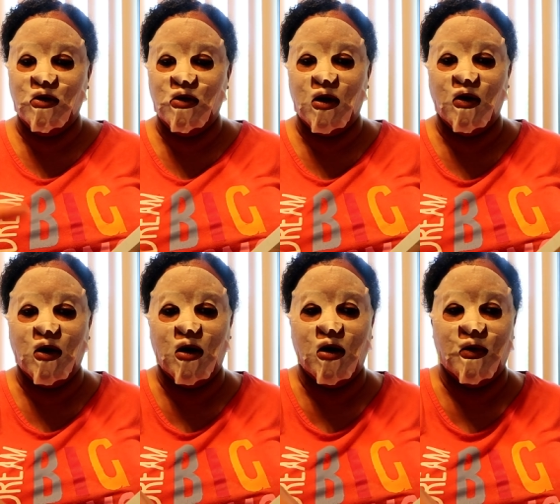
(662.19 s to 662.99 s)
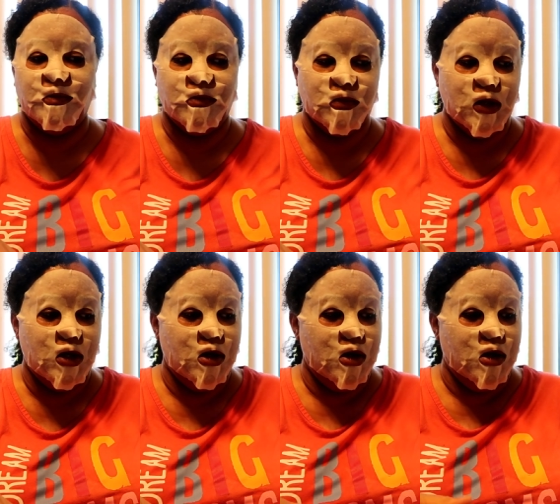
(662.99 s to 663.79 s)
you know,
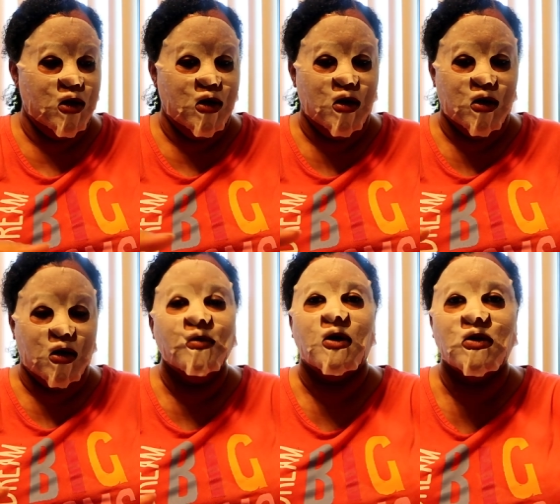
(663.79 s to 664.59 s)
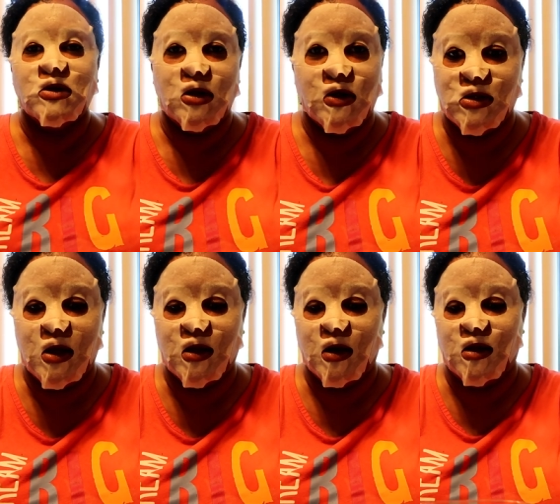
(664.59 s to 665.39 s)
chemicals in there? It's
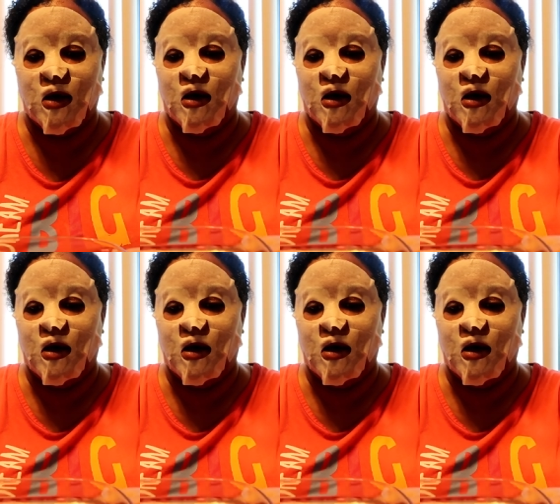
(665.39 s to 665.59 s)
not like